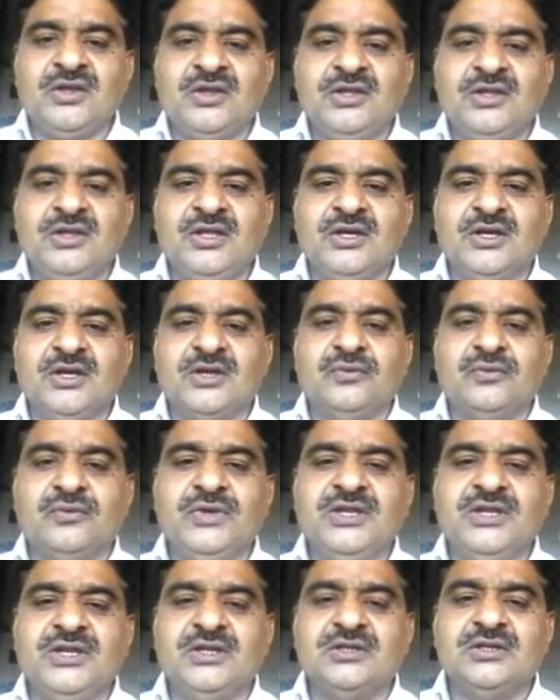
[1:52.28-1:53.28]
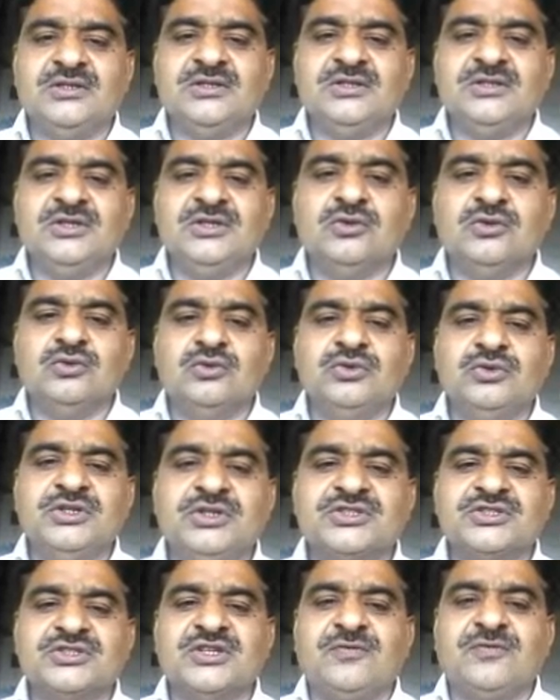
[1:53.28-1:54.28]
Here V, nu
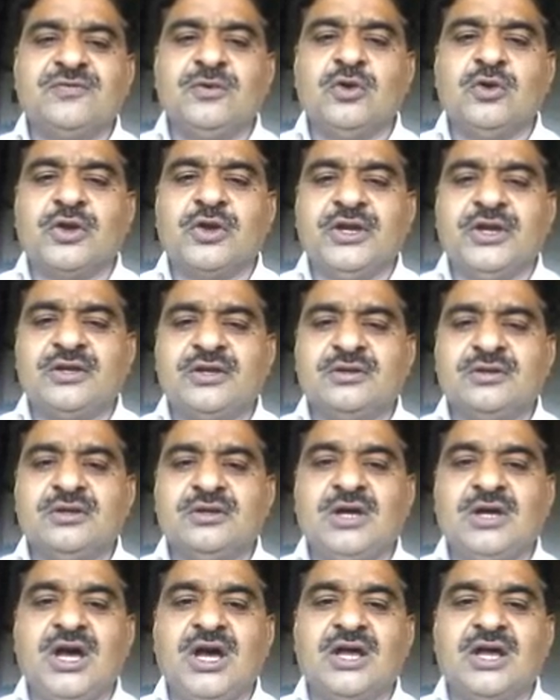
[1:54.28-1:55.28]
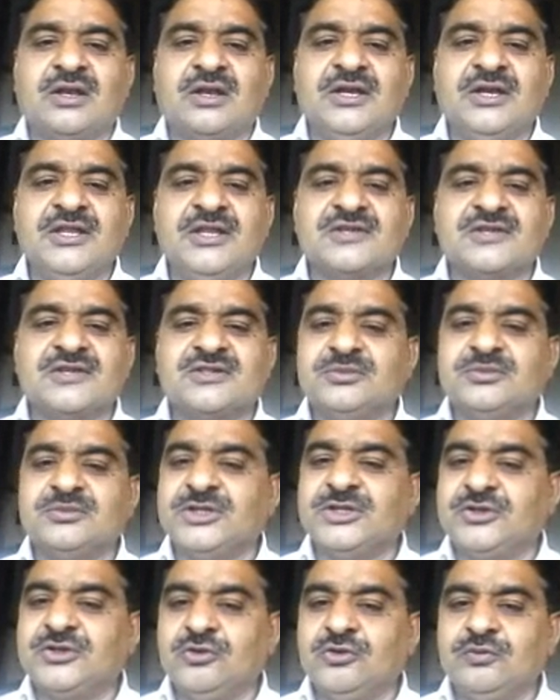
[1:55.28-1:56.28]
is the flow rate, r radius of
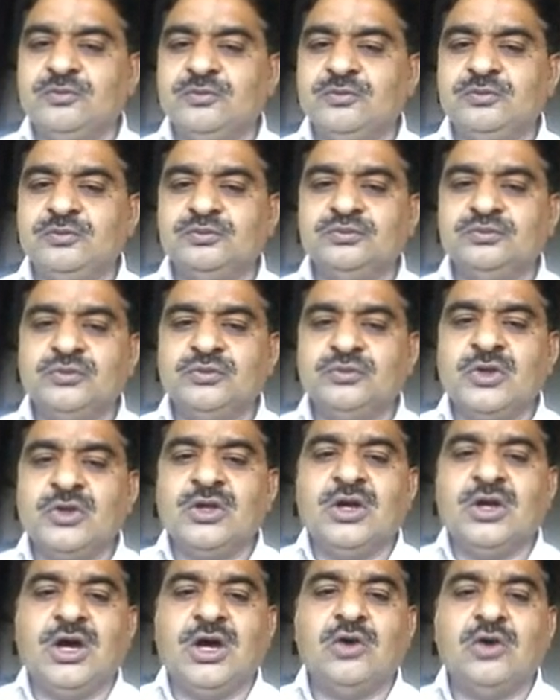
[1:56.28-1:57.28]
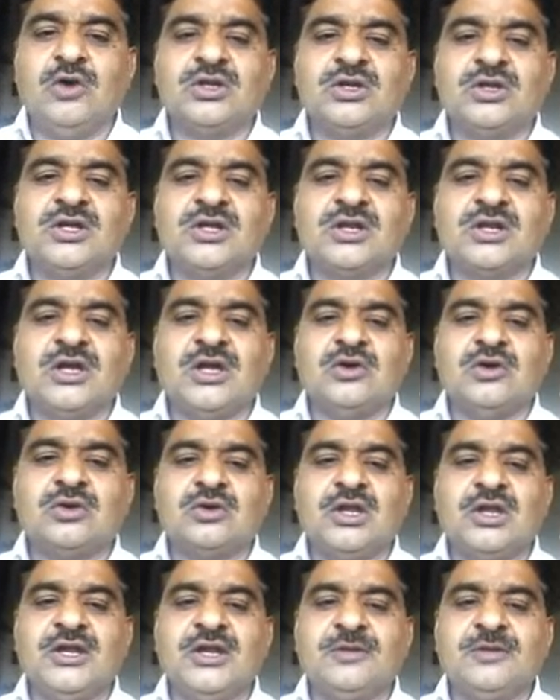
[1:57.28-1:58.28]
the tube, outer
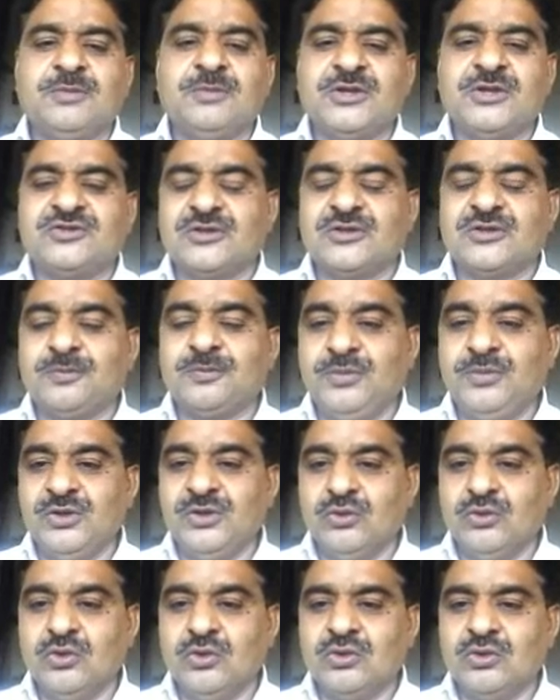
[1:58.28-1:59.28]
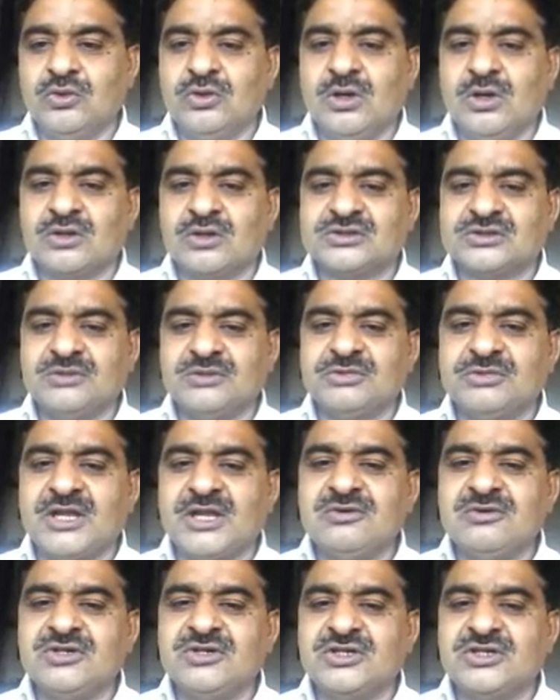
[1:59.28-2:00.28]
outlet pressure PO, or
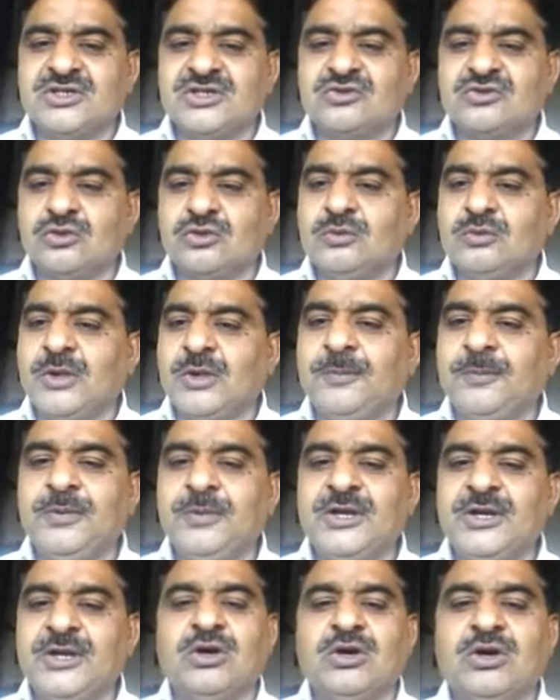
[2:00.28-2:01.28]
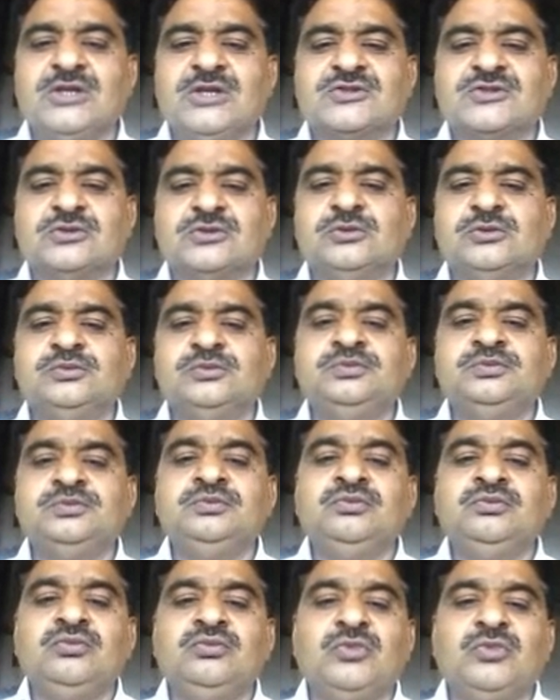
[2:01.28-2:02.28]
sometimes it is shown by P2 also,
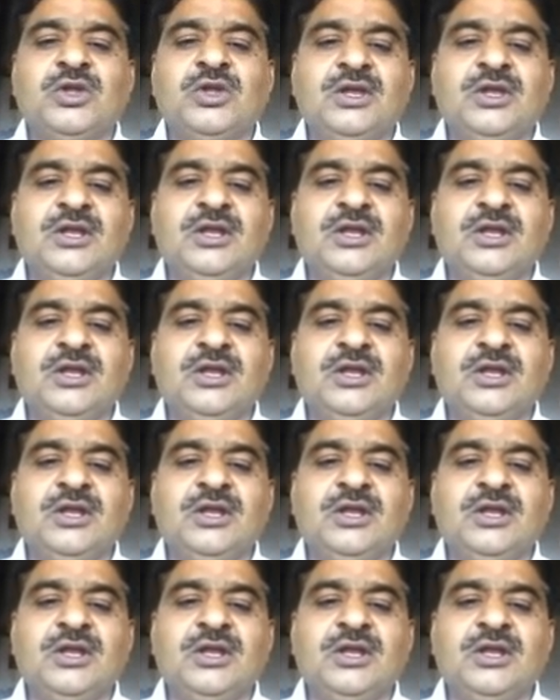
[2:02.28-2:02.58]
the